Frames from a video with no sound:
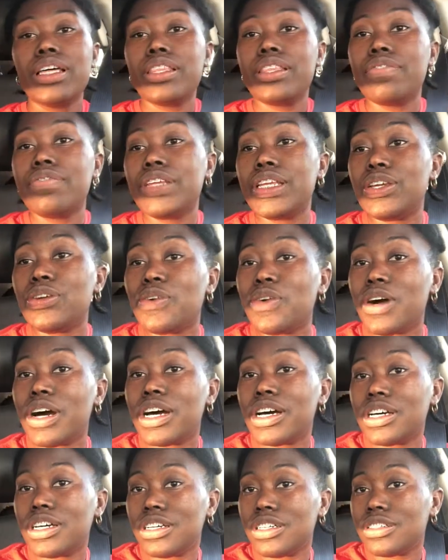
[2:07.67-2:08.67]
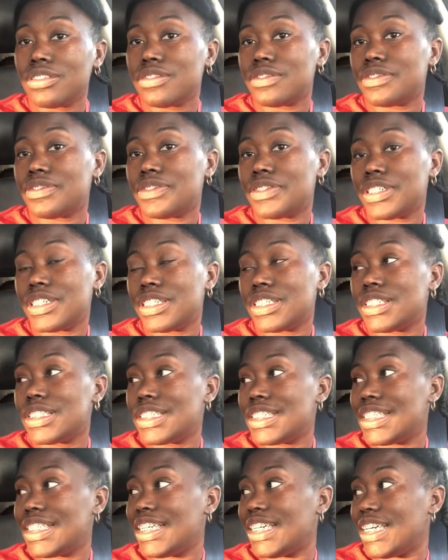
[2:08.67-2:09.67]
the video of
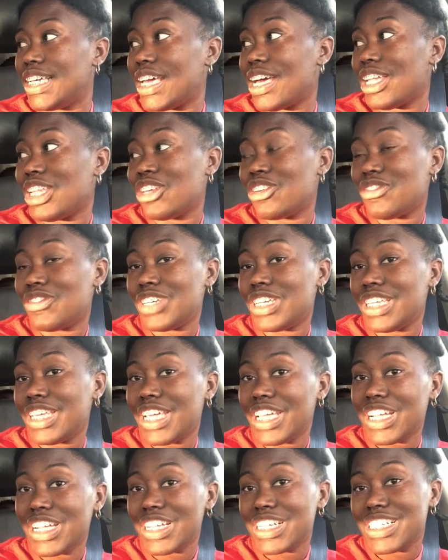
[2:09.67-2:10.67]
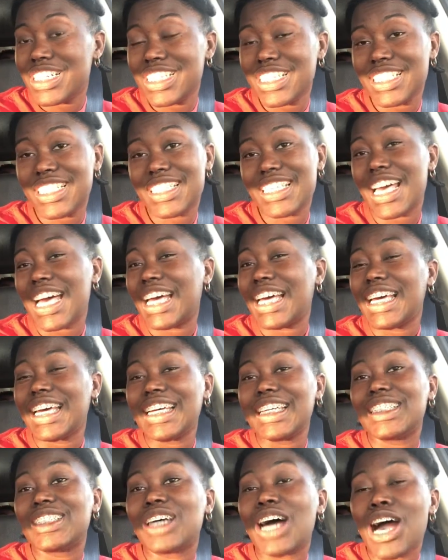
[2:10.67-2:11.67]
the elephant ears,
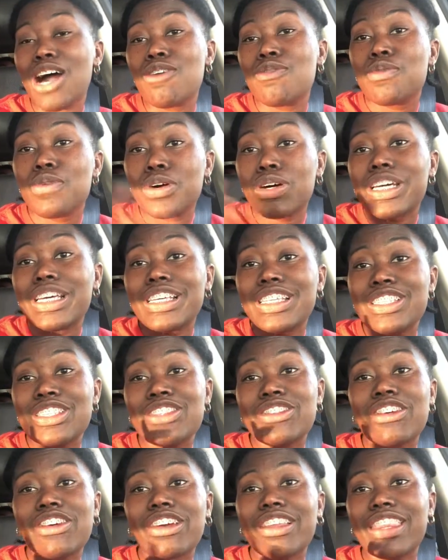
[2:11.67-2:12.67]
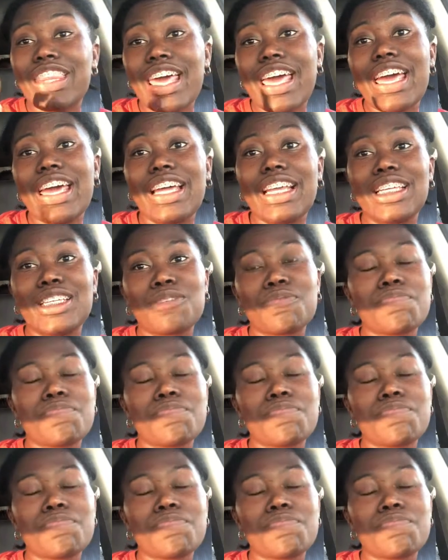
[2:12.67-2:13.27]
so I will insert that